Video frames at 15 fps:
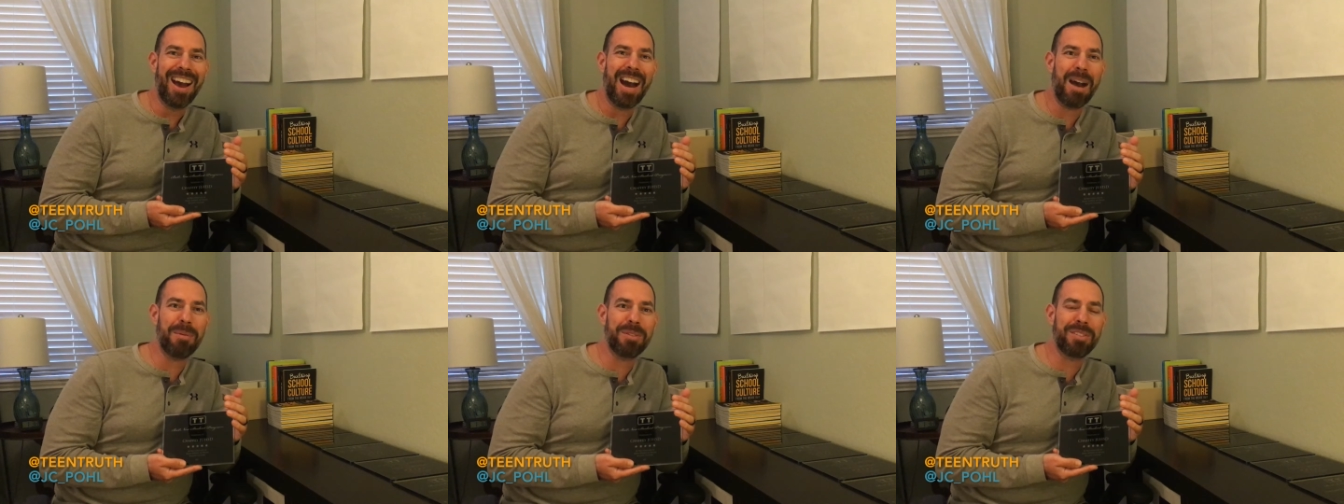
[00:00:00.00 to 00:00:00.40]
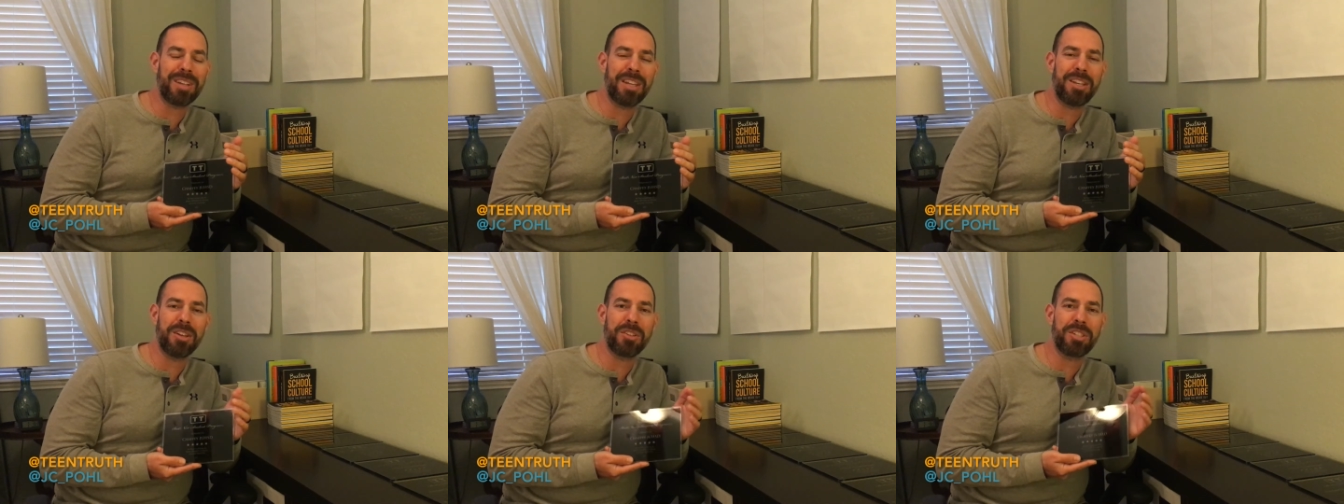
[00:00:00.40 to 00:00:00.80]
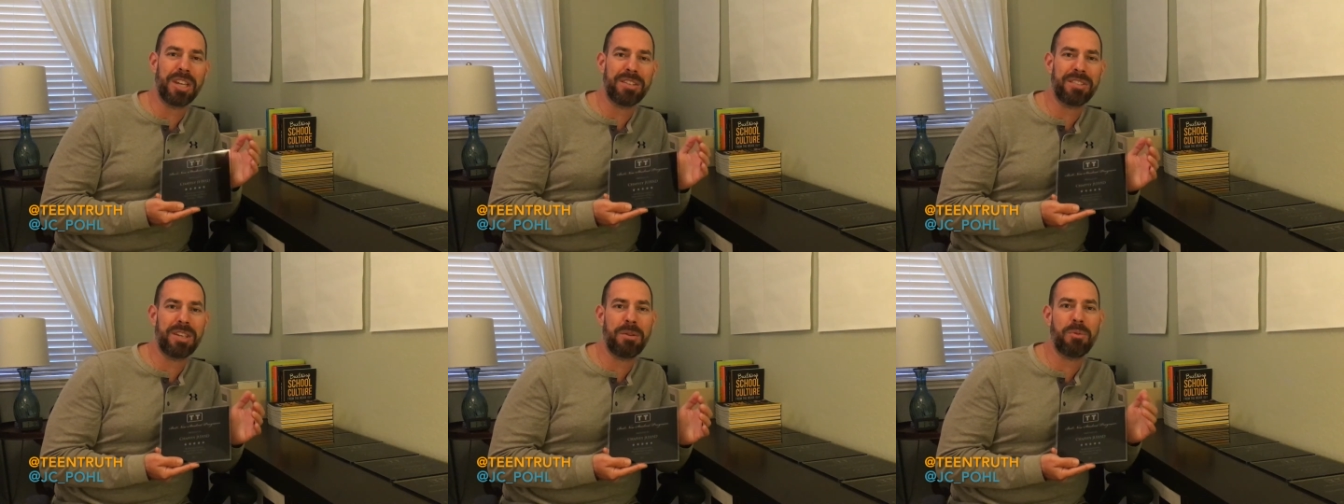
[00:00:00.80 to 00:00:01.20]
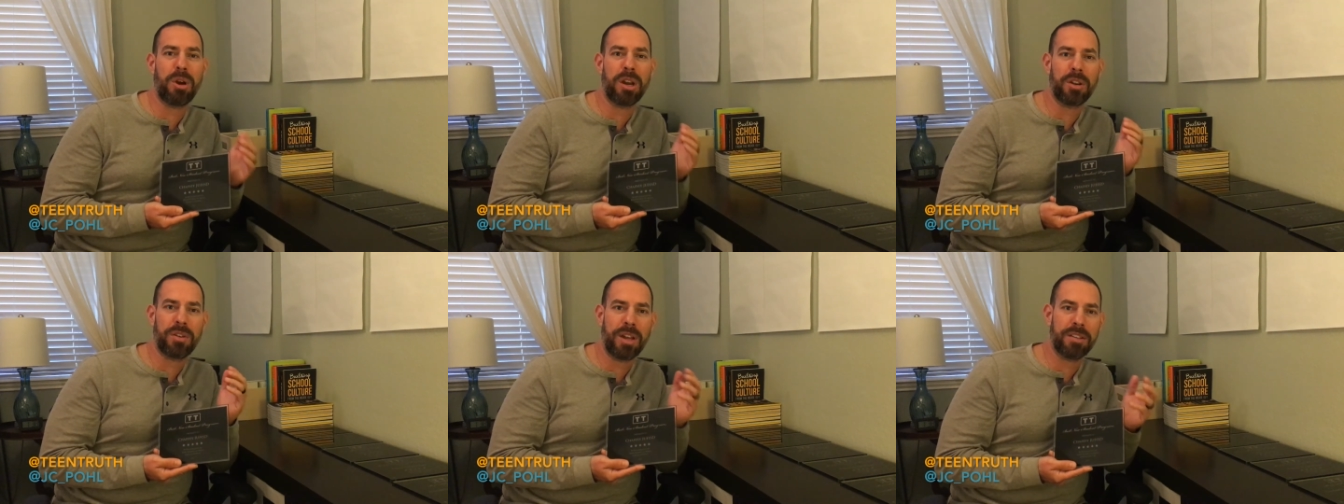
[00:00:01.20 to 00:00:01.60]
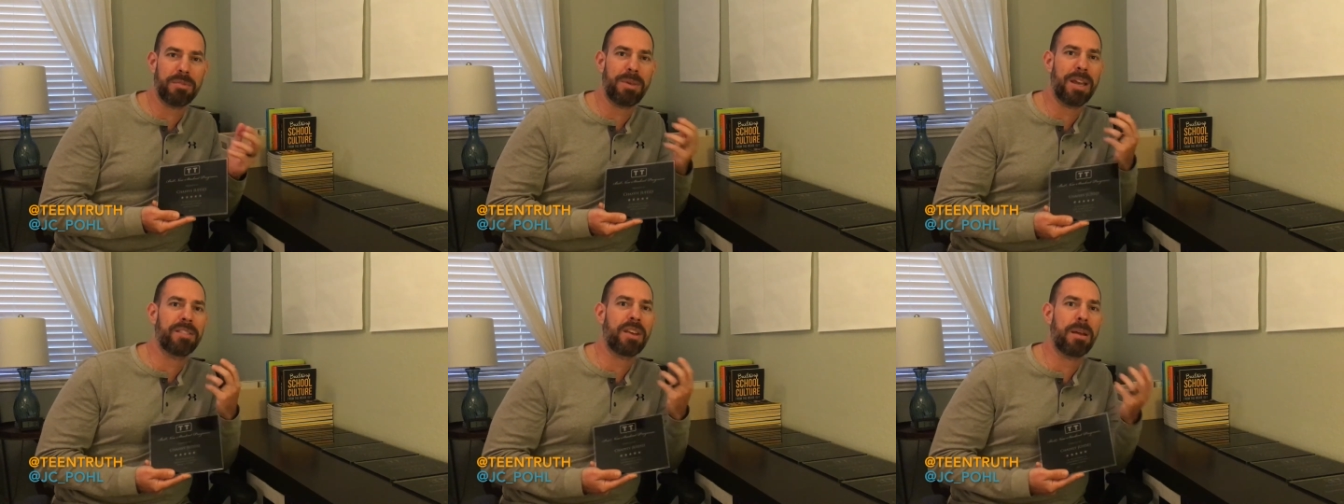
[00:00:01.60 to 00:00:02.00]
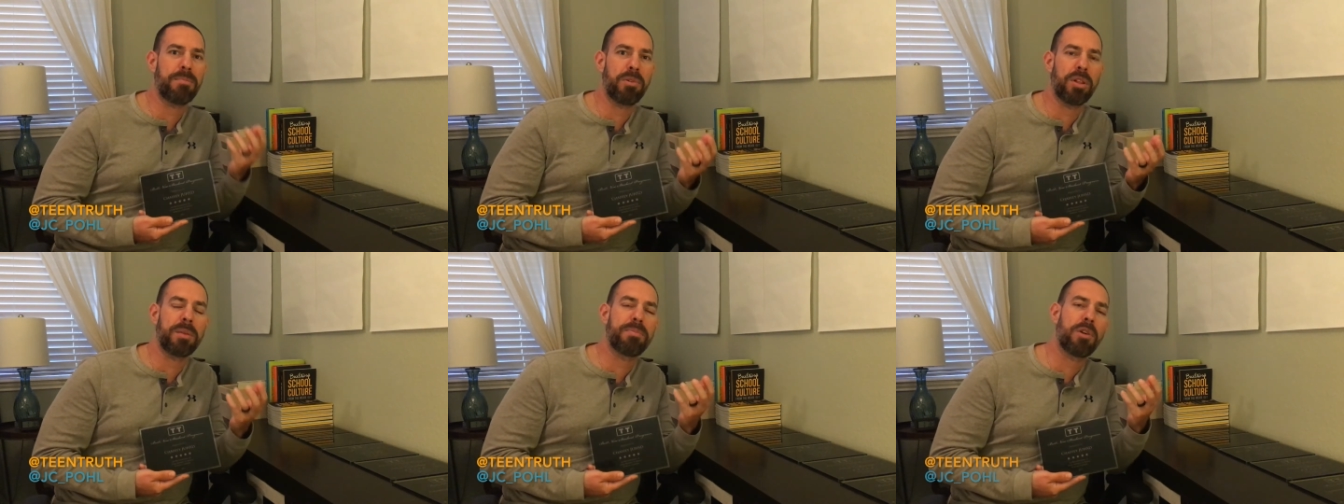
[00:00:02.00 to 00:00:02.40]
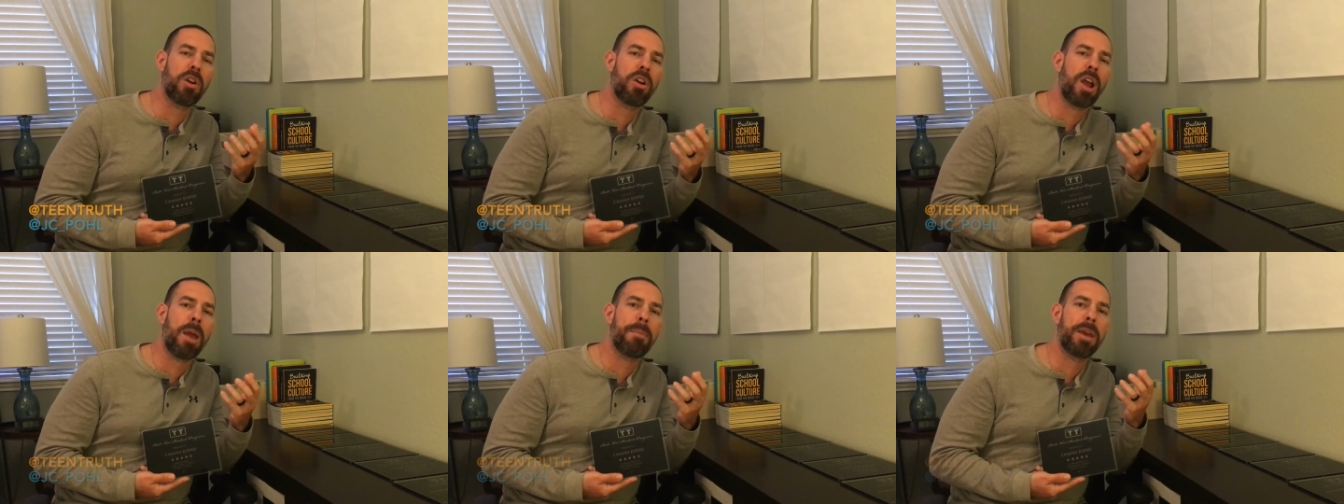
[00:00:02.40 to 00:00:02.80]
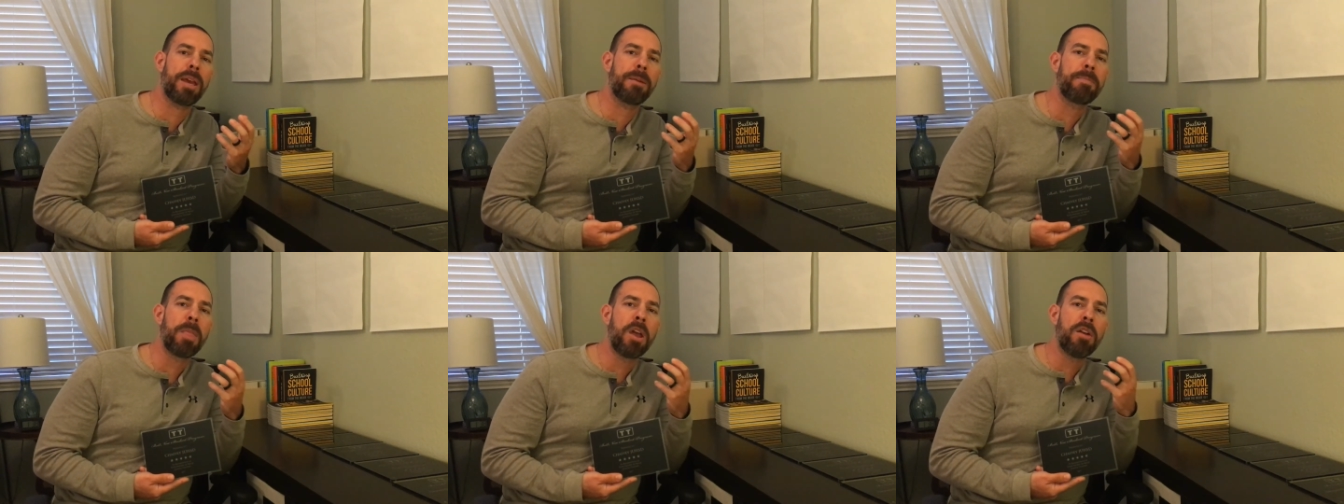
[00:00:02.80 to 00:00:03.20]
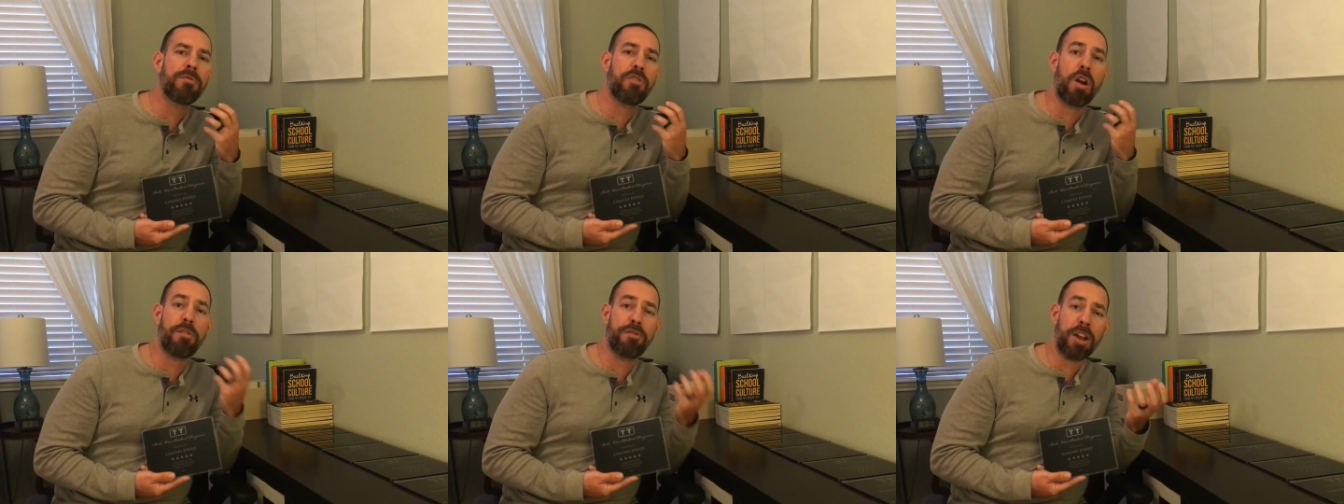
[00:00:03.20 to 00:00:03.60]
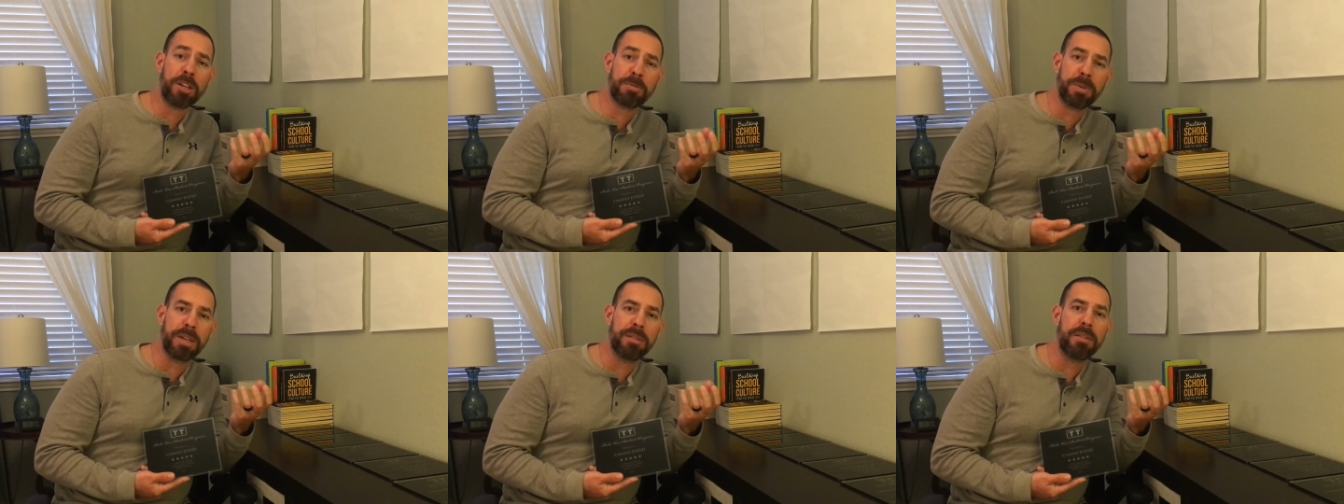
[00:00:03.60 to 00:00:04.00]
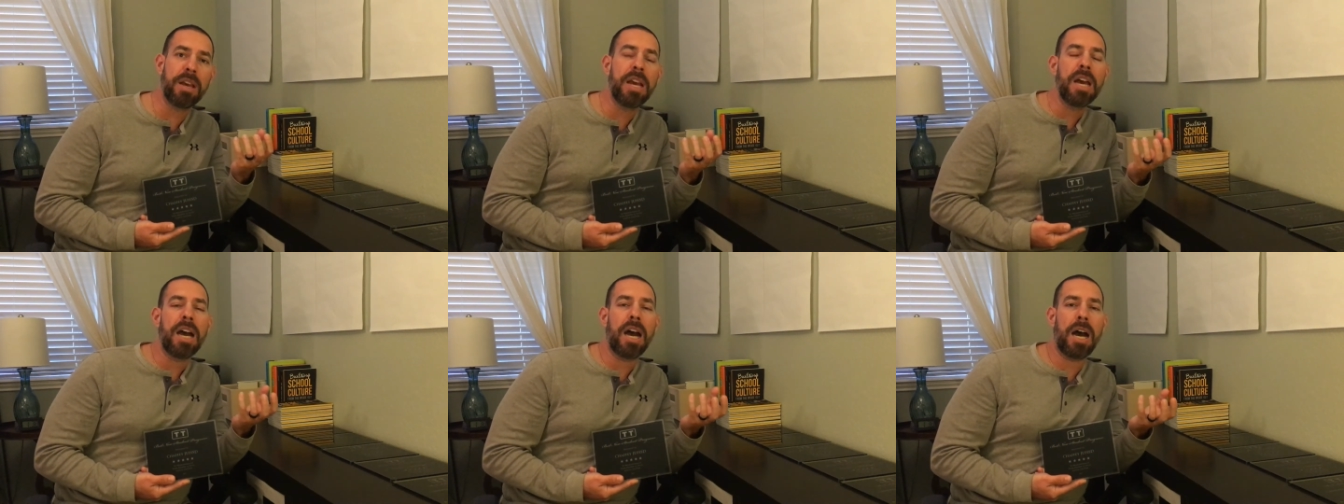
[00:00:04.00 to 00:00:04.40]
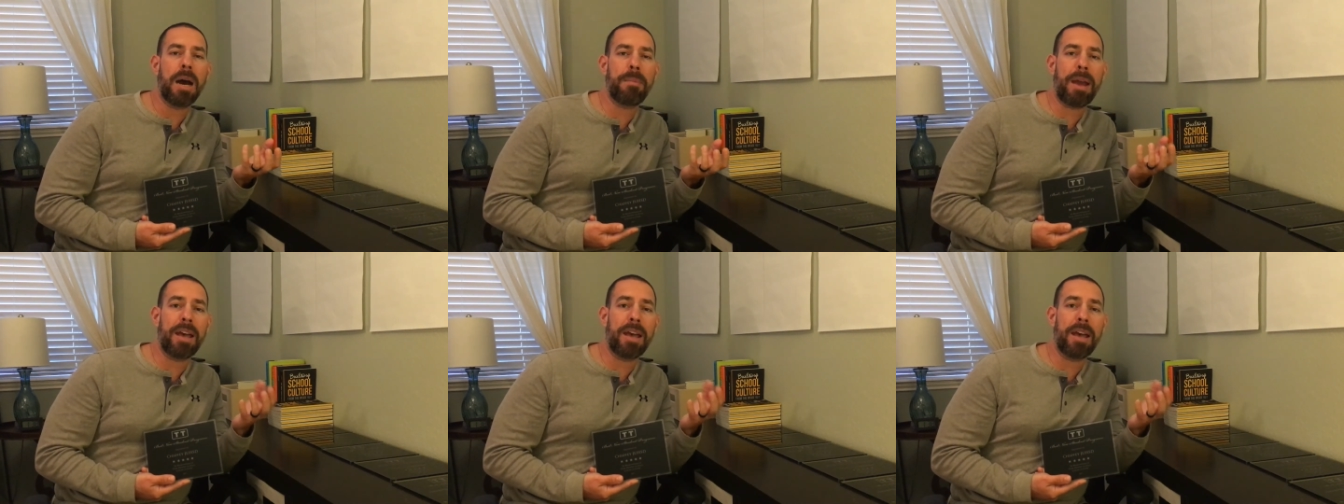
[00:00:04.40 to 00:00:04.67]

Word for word: um, and said, You know, JC, we want to create some anti bully programming for our freshmen um,